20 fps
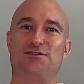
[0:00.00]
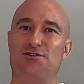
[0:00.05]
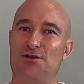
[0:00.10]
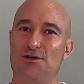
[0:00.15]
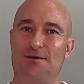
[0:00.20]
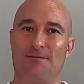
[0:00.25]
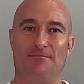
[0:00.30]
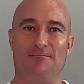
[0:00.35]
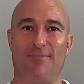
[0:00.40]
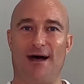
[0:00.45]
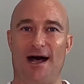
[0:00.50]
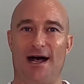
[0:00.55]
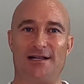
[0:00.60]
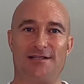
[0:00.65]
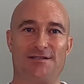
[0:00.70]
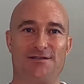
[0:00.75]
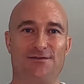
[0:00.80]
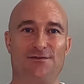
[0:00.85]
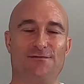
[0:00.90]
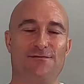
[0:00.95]
certain
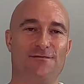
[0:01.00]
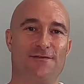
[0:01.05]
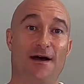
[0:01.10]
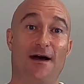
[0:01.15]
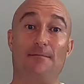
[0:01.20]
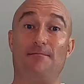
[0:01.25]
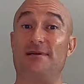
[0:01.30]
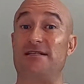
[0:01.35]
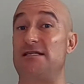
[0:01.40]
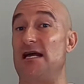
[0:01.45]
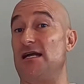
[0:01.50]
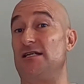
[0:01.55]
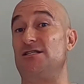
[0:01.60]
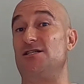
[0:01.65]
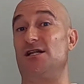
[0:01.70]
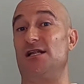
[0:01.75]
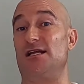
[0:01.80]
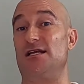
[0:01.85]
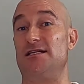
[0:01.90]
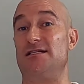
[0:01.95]
parts of
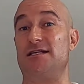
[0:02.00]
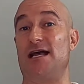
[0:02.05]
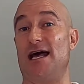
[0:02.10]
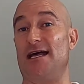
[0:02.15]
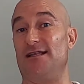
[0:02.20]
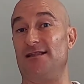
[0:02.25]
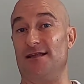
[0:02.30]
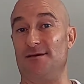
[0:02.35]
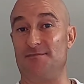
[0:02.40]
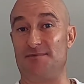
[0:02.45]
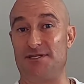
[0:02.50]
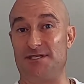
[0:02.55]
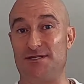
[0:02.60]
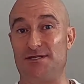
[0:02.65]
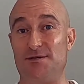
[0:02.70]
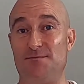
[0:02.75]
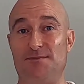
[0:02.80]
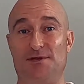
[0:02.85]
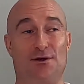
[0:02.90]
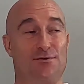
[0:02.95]
Patanjali's 8-limb
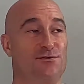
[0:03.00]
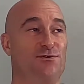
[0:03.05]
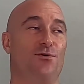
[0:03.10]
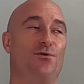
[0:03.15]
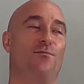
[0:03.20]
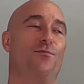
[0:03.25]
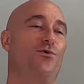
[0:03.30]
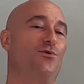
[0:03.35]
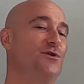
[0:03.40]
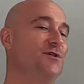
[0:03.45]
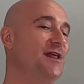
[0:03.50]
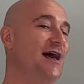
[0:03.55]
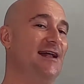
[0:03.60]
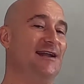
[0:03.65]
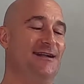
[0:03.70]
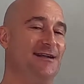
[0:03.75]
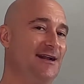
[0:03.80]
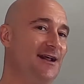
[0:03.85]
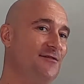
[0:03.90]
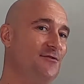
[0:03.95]
system, and I'll talk more to
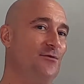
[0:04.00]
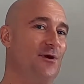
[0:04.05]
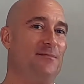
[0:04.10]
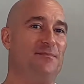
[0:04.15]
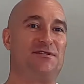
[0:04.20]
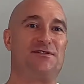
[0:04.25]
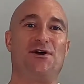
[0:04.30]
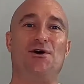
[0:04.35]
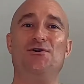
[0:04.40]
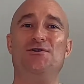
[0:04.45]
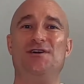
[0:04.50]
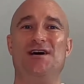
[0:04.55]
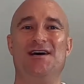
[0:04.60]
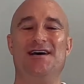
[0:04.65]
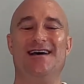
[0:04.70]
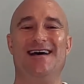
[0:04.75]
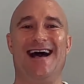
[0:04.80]
that in another episode.